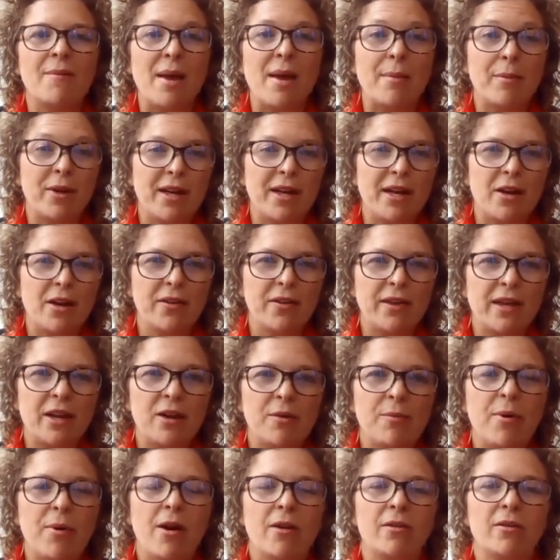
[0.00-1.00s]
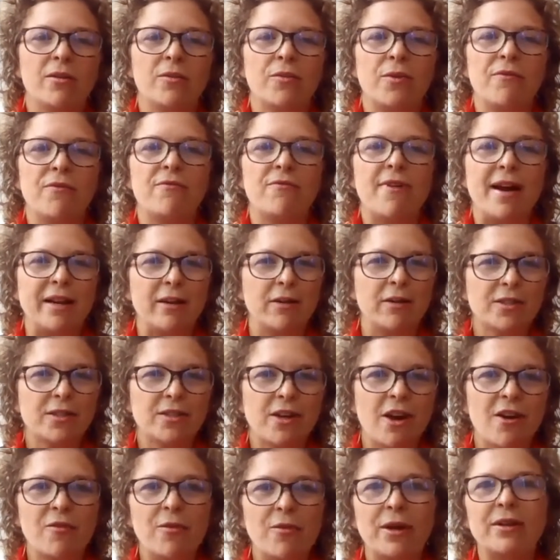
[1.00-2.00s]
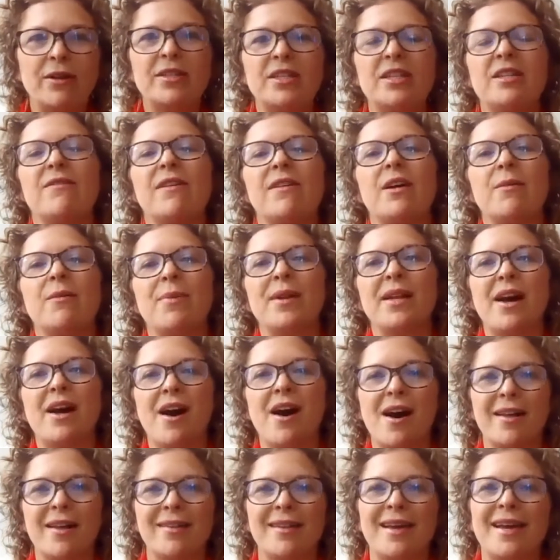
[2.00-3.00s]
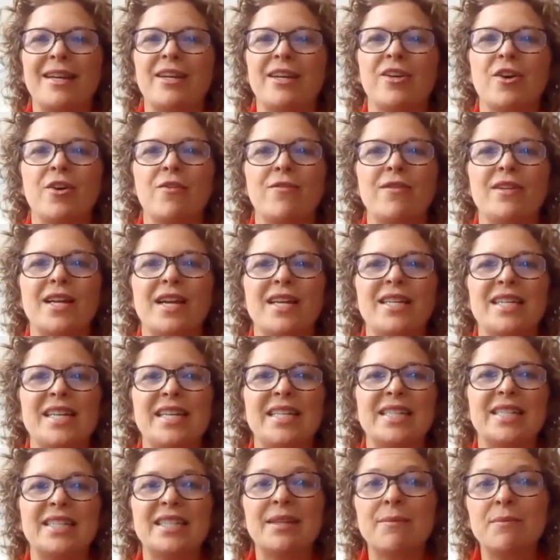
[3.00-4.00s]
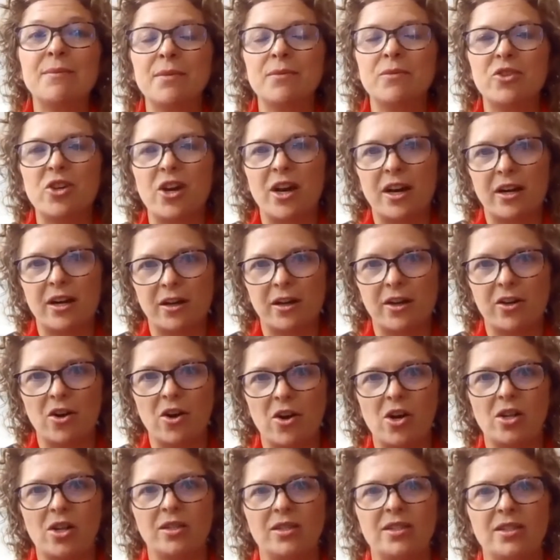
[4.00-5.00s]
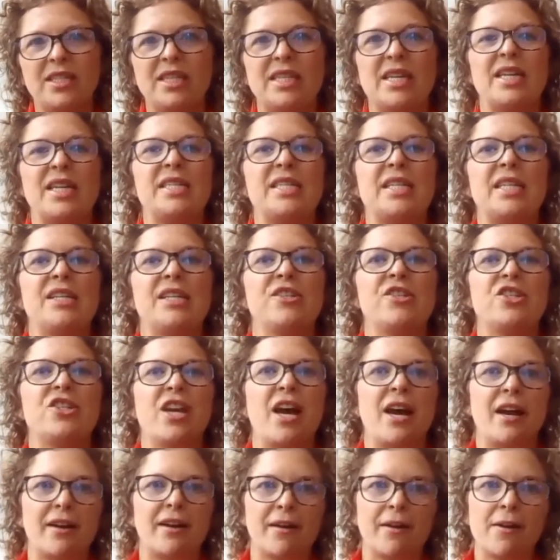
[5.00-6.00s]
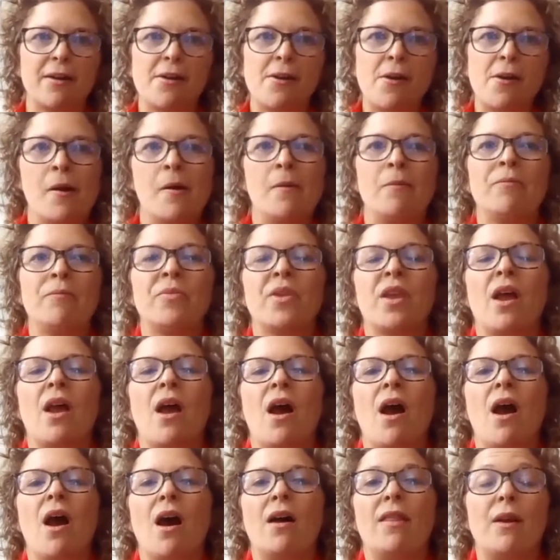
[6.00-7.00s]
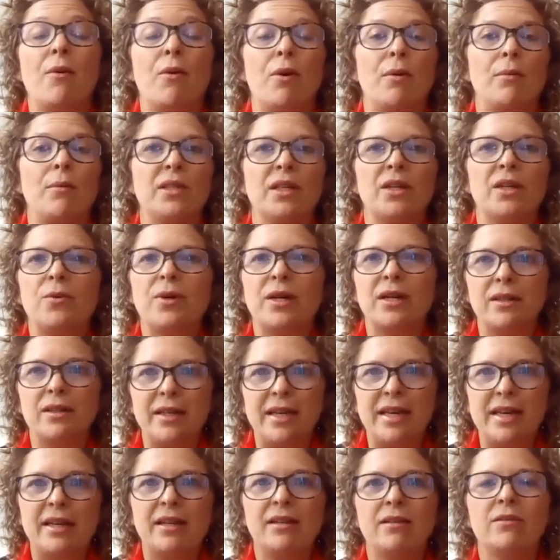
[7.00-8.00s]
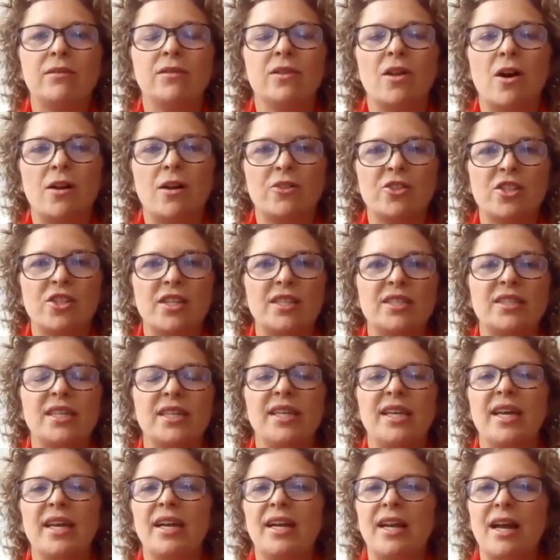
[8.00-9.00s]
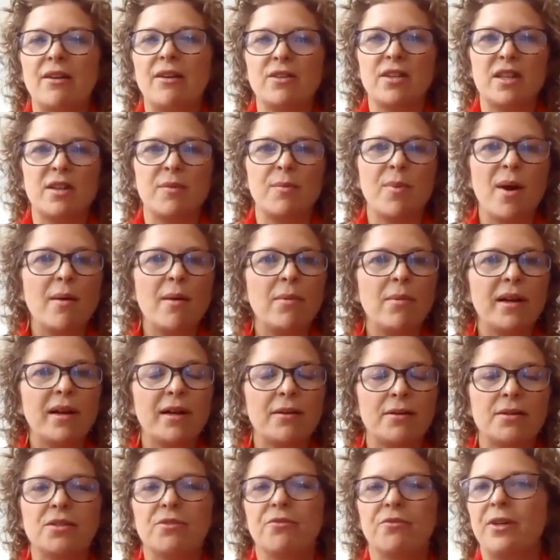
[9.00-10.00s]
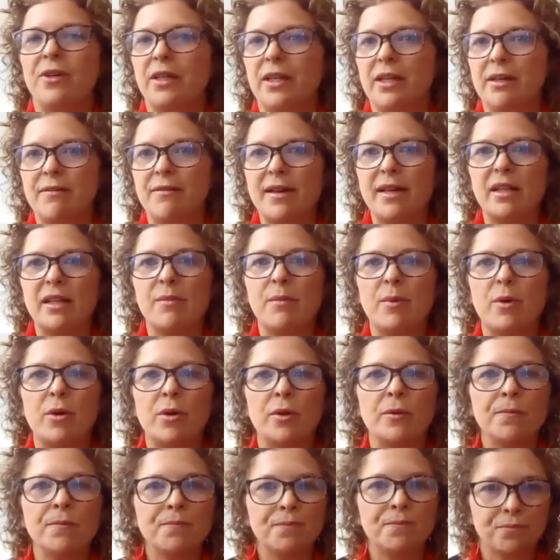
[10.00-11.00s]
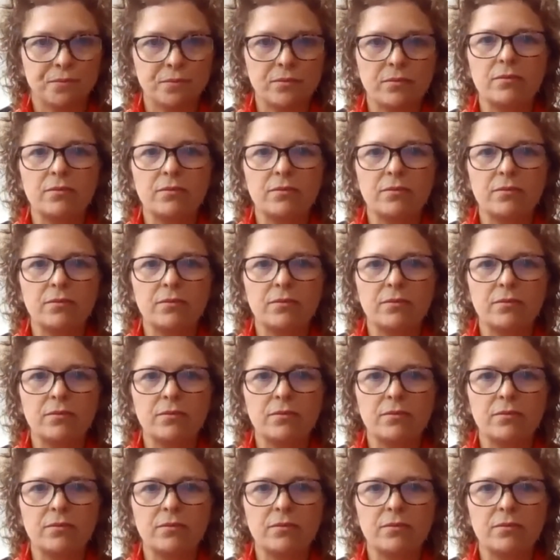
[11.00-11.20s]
Emory Healthcare partnered with Vital software to develop an online COVID-19 symptom checker called C19 Check. They were able to quickly launch this and get it out to the public. It was freely available.